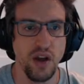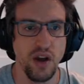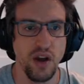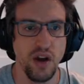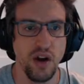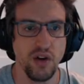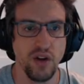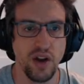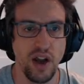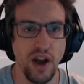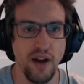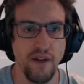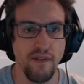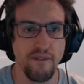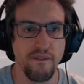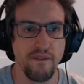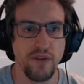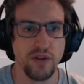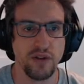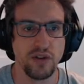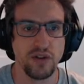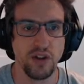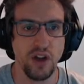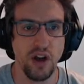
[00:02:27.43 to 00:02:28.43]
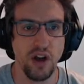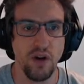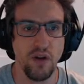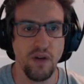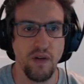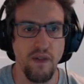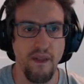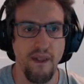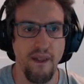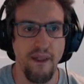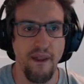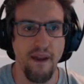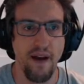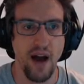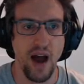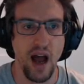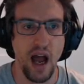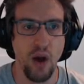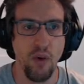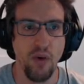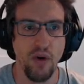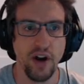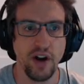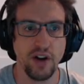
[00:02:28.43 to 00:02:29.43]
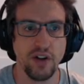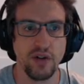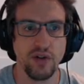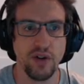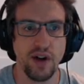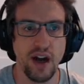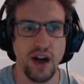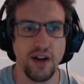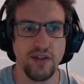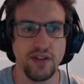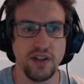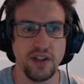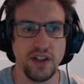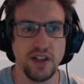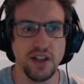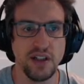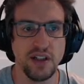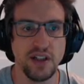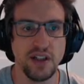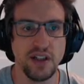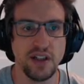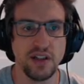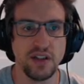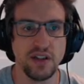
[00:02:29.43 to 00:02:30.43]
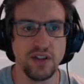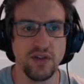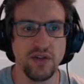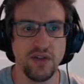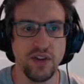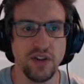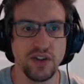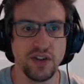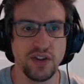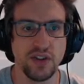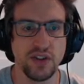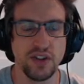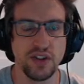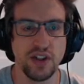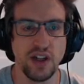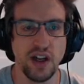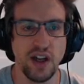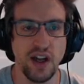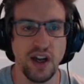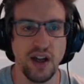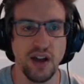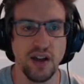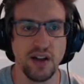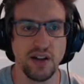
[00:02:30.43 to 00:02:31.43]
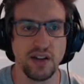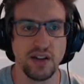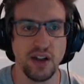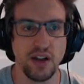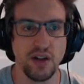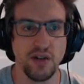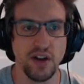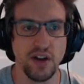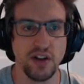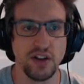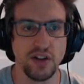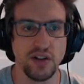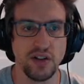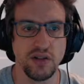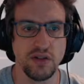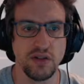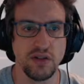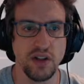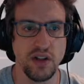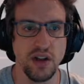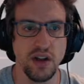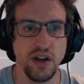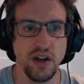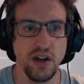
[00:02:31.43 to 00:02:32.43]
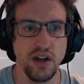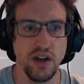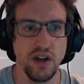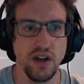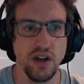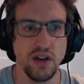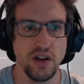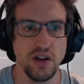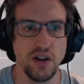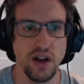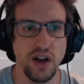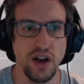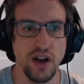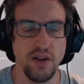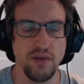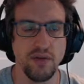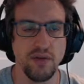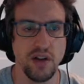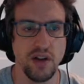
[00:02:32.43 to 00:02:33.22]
Okay. So I want to graph distance versus time acceleration. Okay.